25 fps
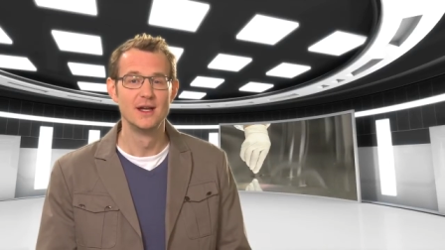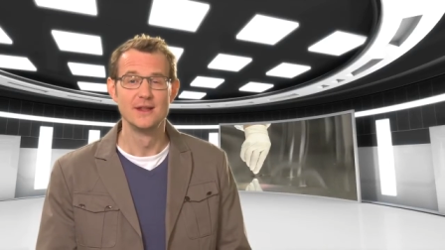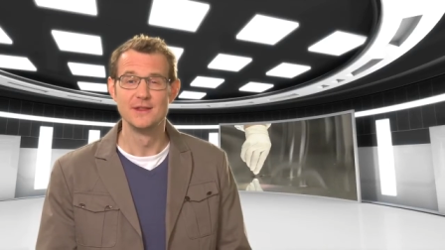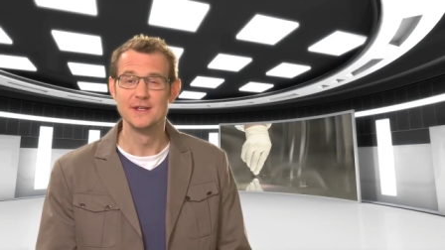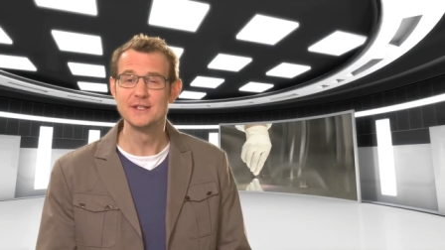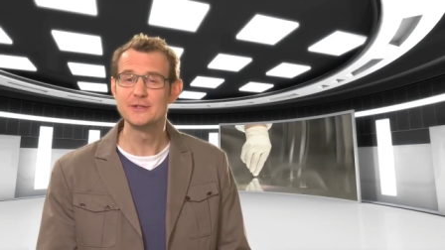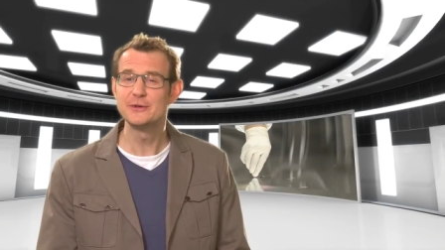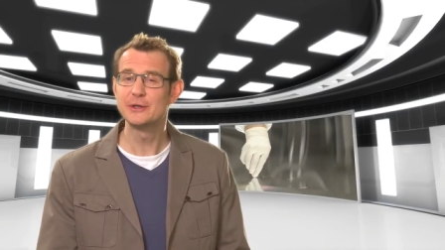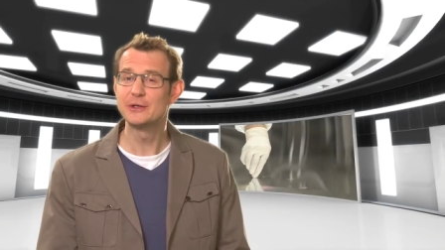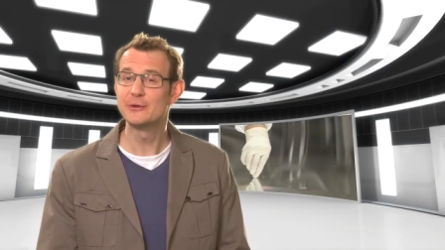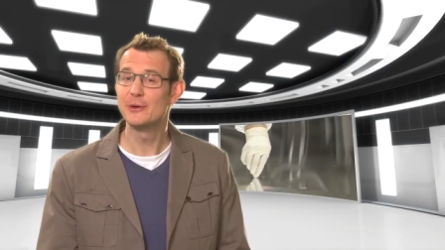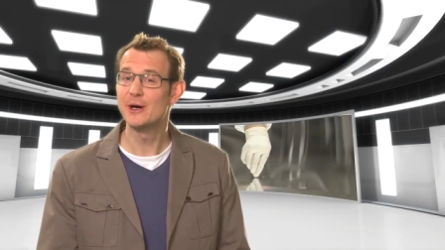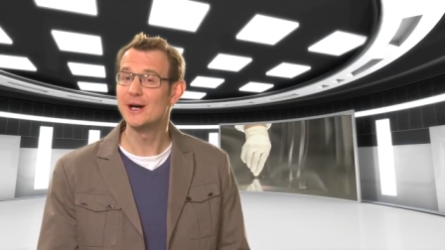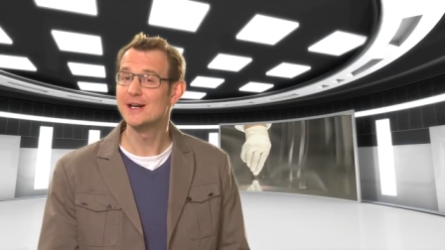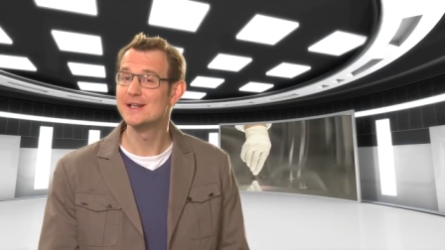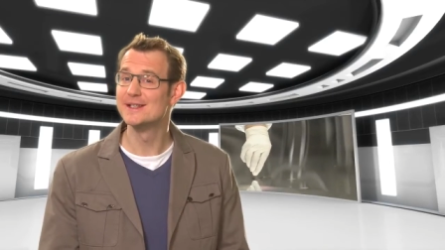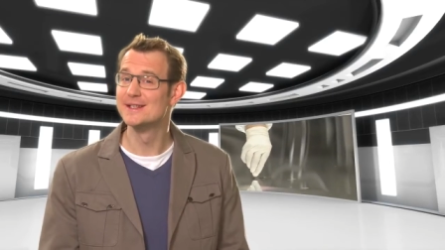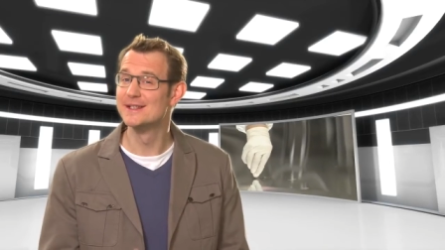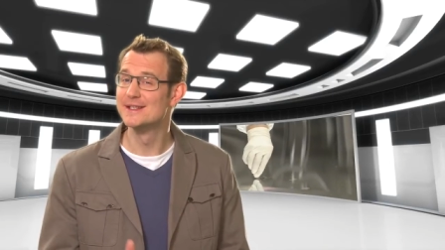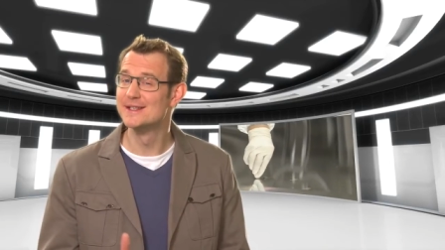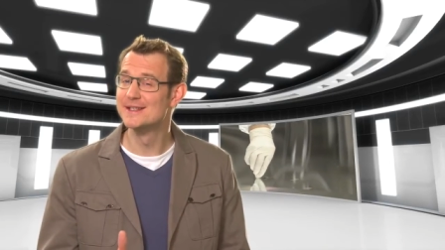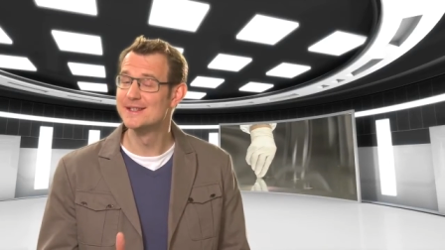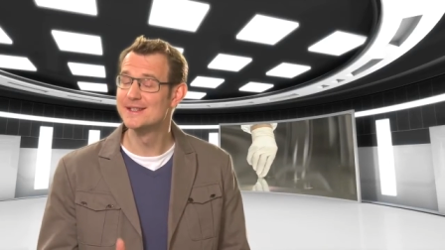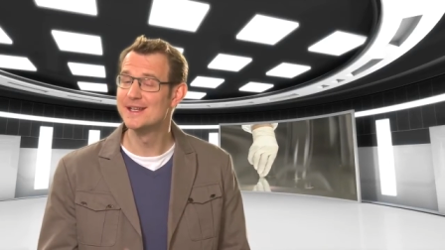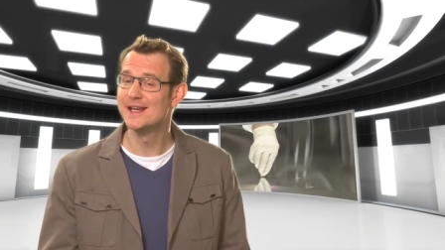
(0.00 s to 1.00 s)
This
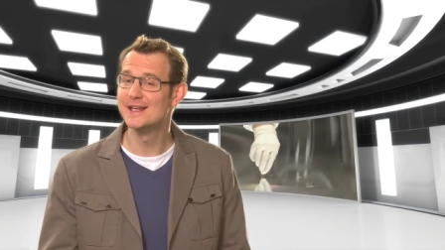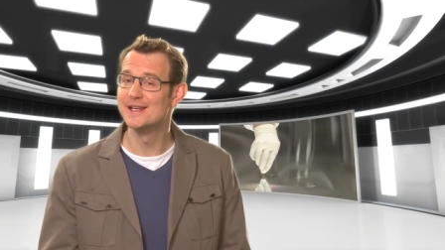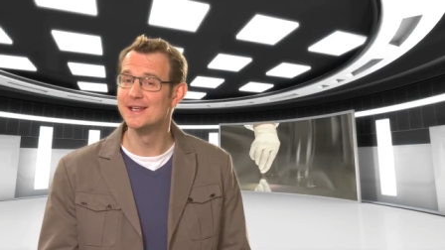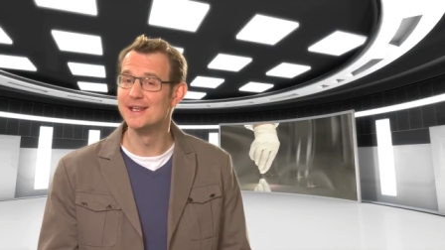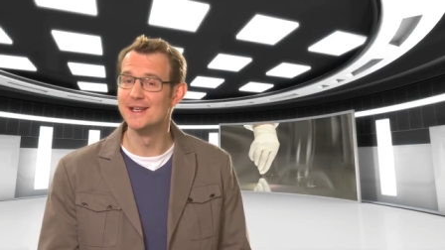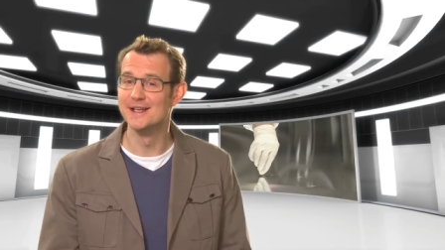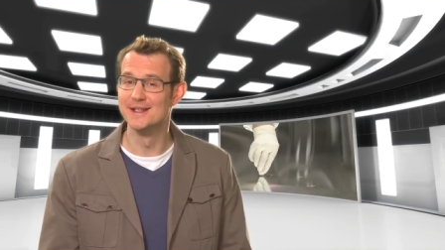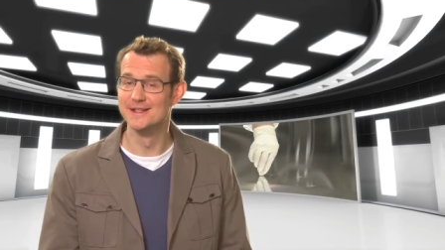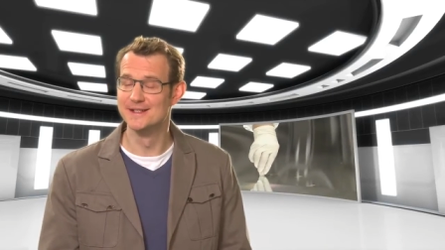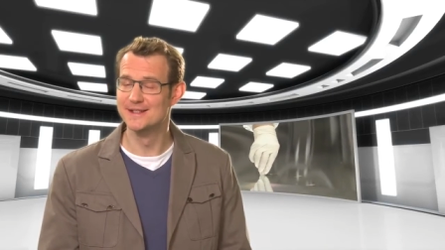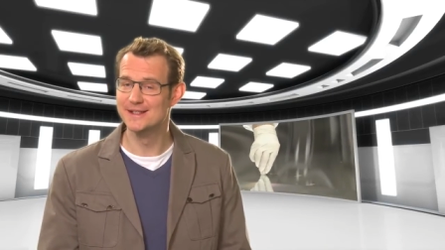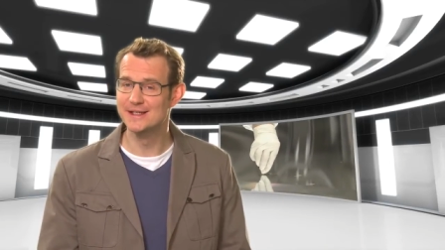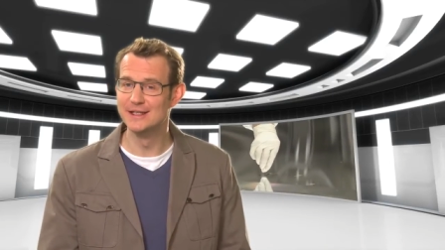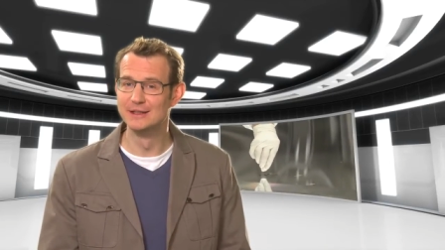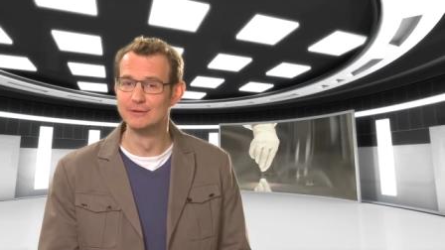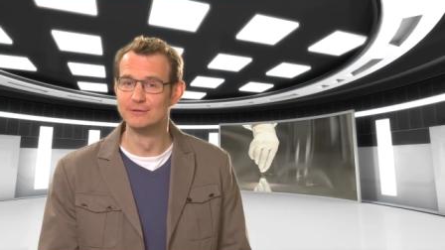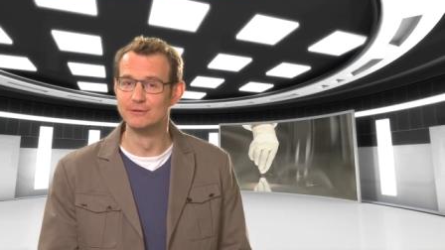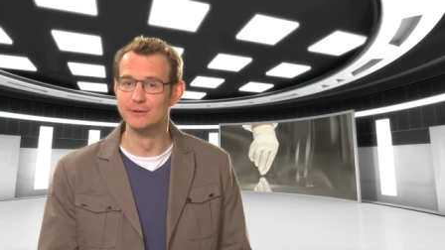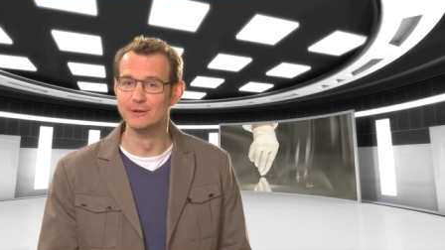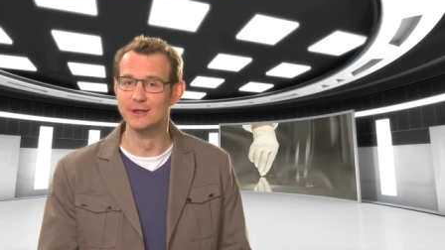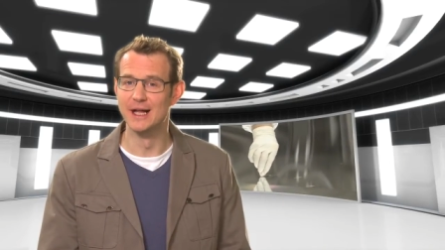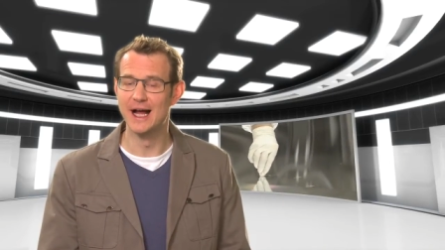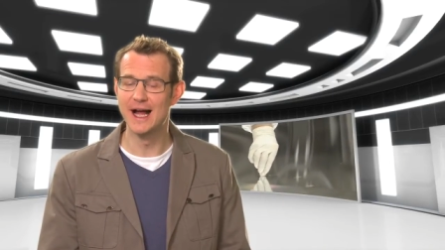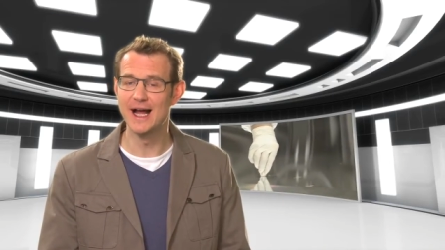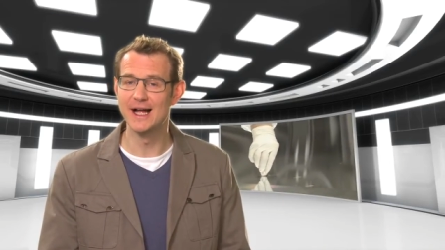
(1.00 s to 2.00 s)
requires a steady and
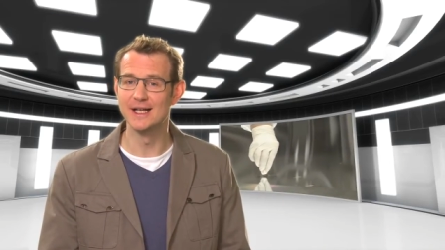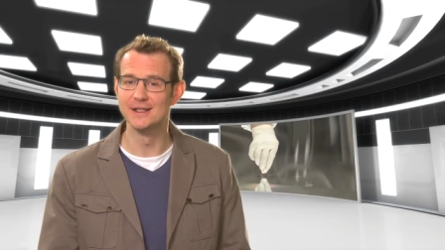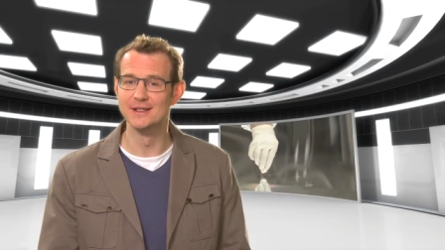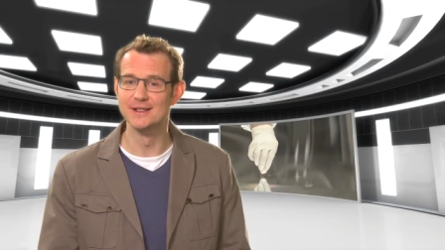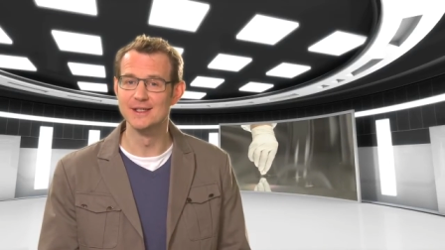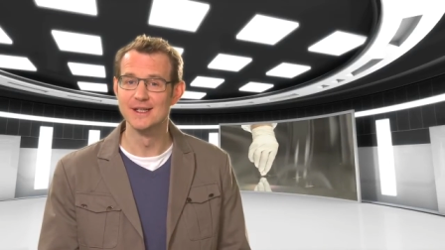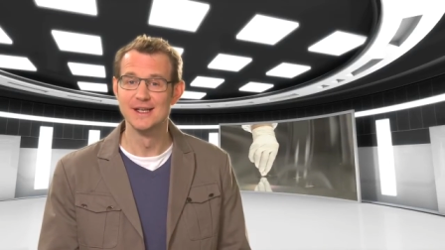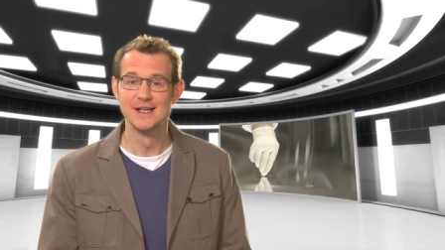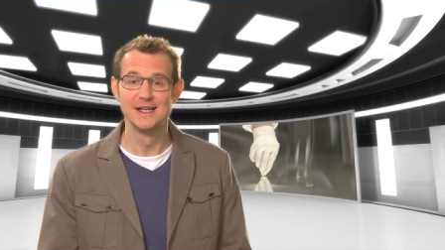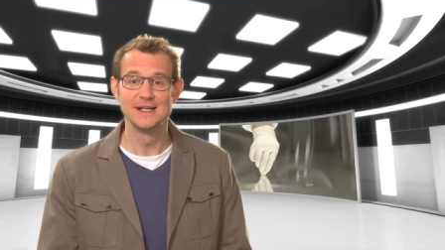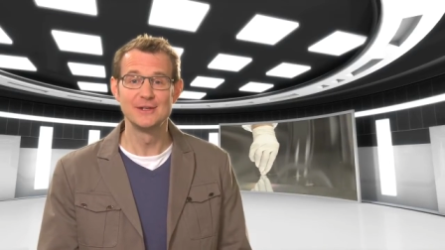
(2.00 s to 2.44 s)
skillful hand